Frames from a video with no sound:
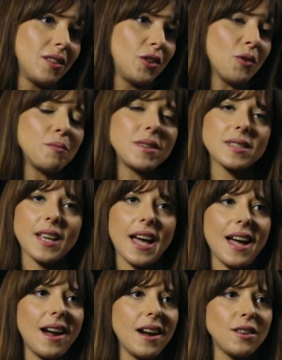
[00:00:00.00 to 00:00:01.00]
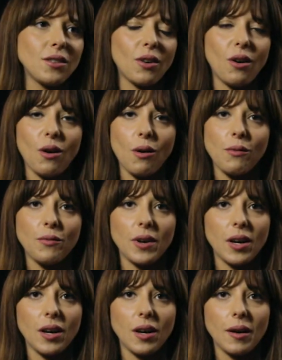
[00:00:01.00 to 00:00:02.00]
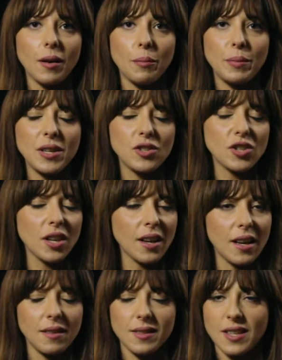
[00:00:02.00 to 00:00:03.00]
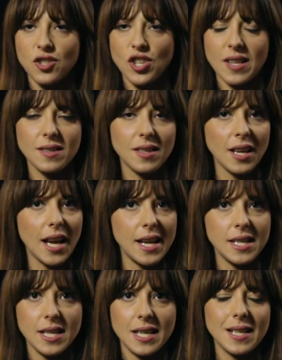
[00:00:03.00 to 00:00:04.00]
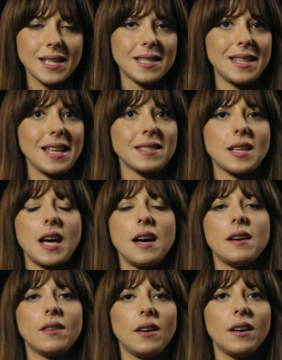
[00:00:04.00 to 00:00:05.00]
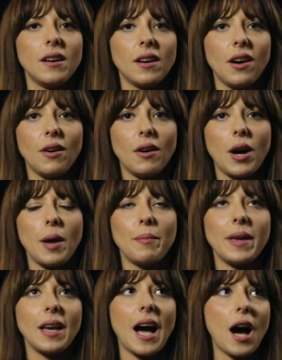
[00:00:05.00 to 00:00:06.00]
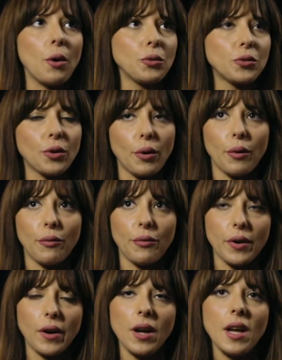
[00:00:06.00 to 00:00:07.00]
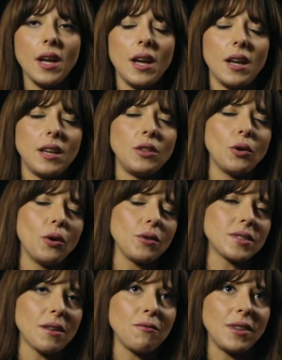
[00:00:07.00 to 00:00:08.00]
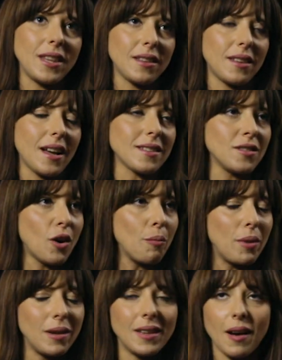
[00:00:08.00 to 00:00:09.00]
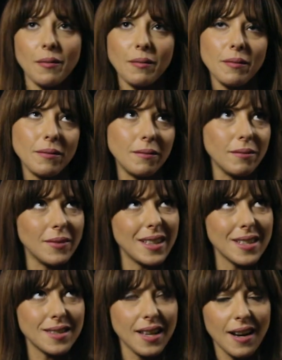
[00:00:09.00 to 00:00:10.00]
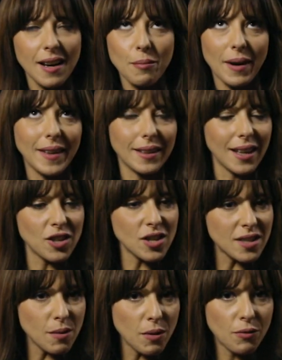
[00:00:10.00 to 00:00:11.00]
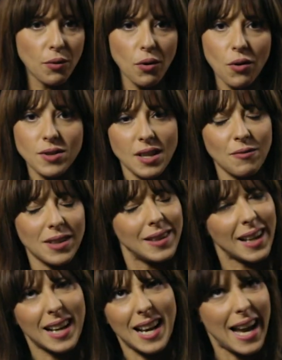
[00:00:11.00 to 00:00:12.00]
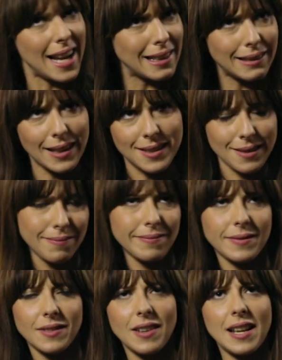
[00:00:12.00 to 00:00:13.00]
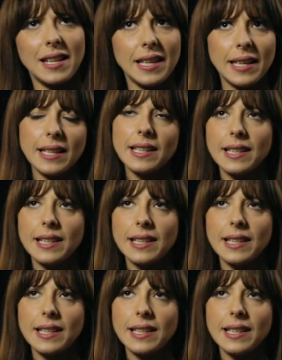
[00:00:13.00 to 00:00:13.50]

Don't be scared of pitching and suggesting ideas that are be out of, you know, something that has not been done necessarily by that agency before, something the client hasn't really